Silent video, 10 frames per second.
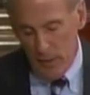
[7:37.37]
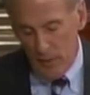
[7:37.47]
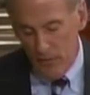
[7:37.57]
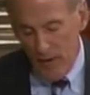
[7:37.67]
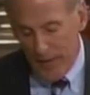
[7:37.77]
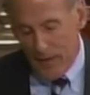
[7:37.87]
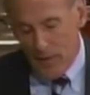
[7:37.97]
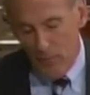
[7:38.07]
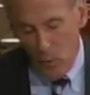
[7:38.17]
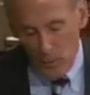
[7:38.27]
And
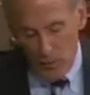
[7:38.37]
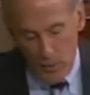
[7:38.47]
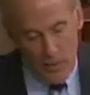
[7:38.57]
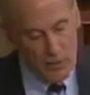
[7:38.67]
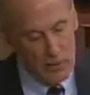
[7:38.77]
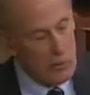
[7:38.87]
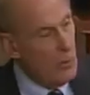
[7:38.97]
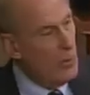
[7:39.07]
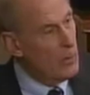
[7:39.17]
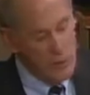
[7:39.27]
finally, former U.S.
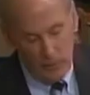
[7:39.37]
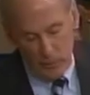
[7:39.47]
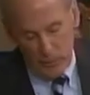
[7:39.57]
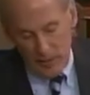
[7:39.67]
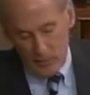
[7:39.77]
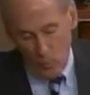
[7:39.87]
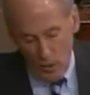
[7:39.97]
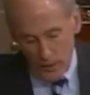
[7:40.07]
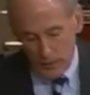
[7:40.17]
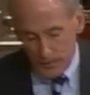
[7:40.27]
Comptroller General David
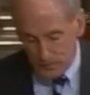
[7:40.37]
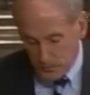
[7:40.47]
Walker,